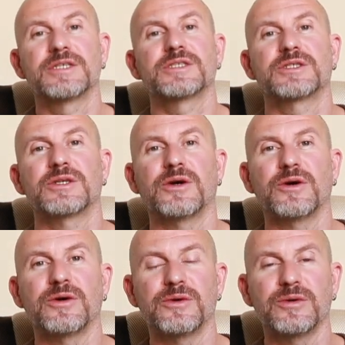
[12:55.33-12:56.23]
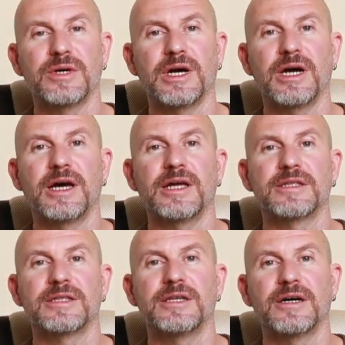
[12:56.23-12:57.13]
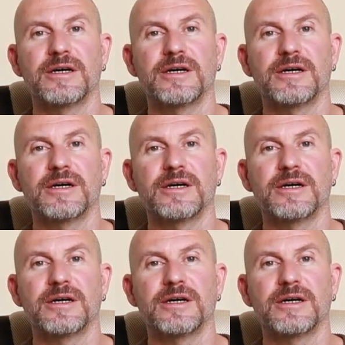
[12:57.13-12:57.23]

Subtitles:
So, and